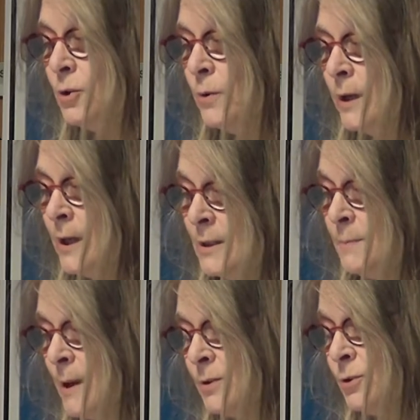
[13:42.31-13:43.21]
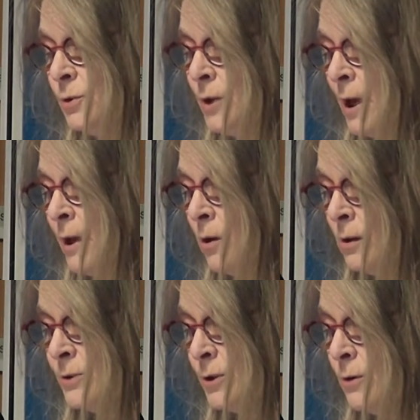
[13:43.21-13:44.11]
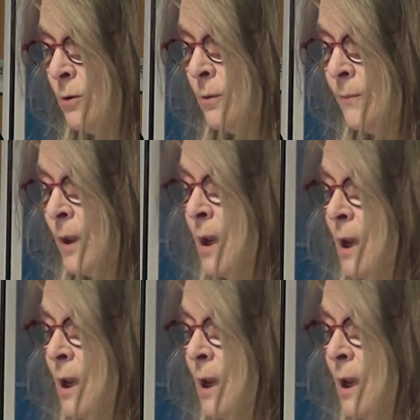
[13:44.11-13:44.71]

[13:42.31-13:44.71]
doing his best to die also.